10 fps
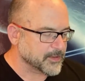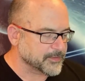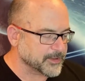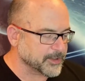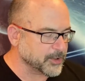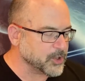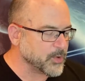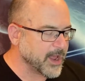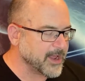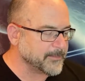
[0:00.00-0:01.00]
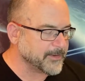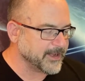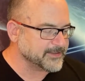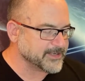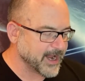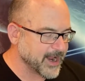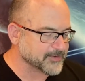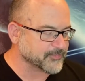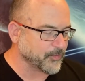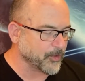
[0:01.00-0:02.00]
the UAP
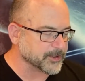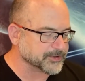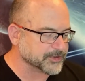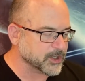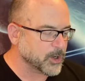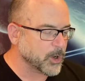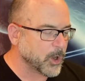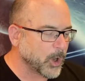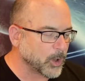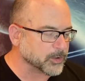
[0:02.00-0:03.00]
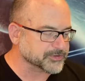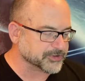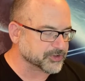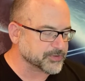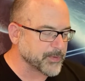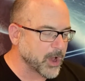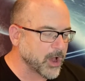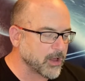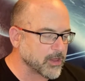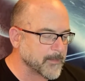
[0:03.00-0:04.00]
Task Force holds a
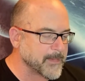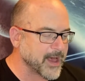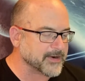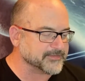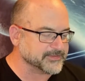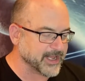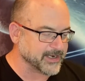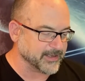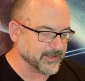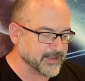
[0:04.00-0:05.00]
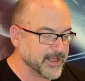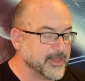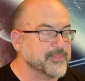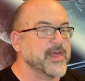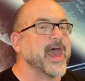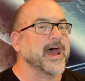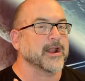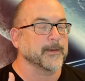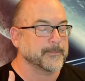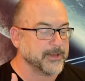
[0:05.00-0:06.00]
small amount of data that
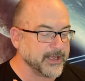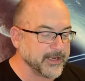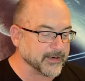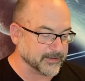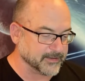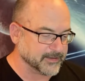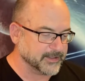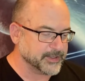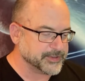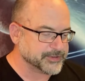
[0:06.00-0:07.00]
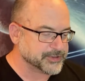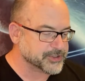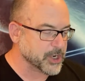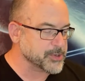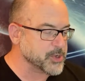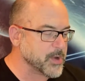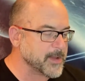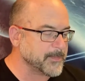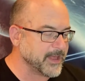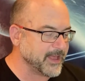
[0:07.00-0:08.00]
appear to show
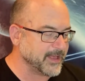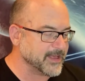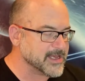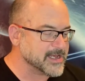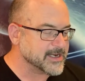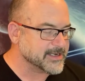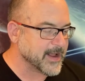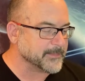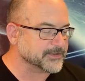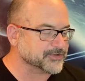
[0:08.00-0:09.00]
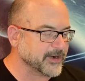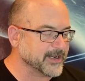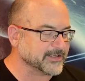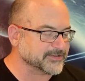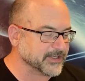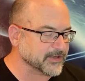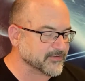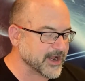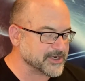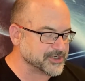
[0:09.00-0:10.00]
UAP demonstrating
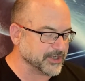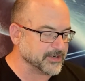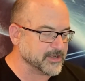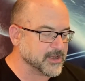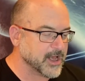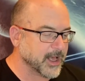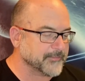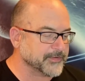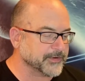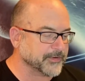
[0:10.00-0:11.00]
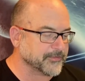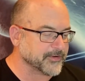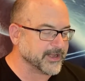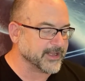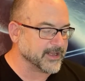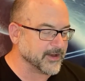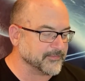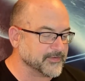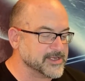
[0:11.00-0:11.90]
acceleration of a degree of